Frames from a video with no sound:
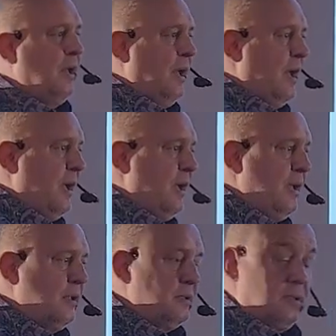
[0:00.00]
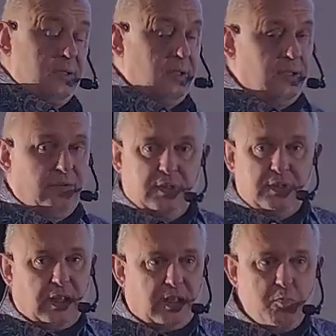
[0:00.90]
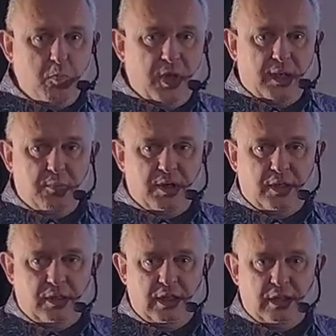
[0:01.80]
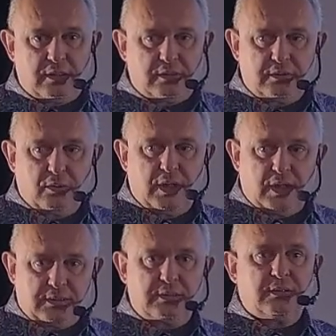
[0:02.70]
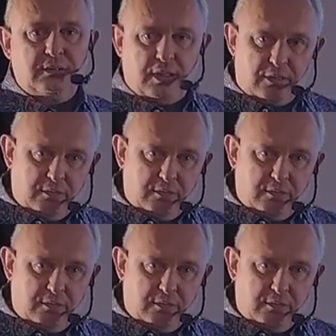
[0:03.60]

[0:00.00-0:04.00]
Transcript: And it will take many years. So yes, there